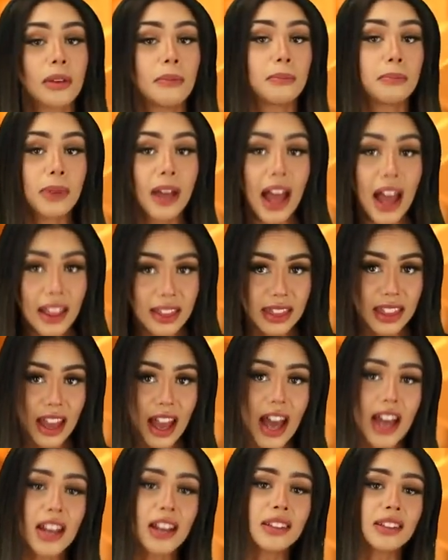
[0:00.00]
combat
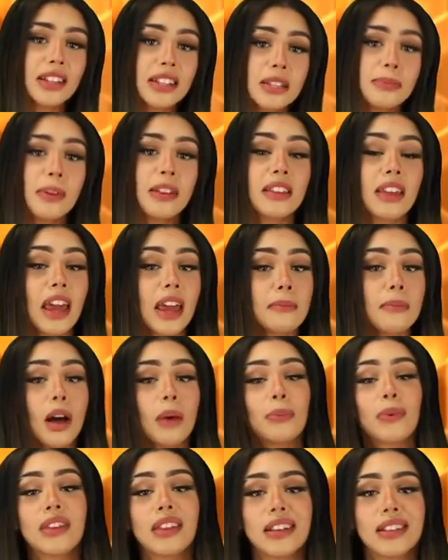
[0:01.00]
that, Elizabeth came
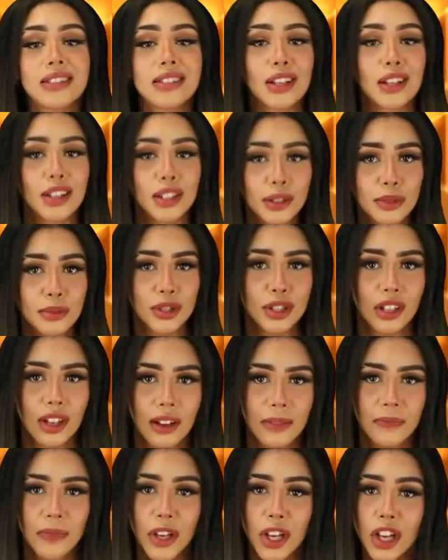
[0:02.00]
up with a
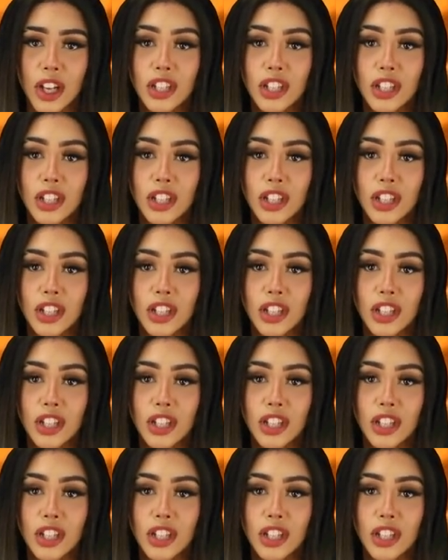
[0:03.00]
solution.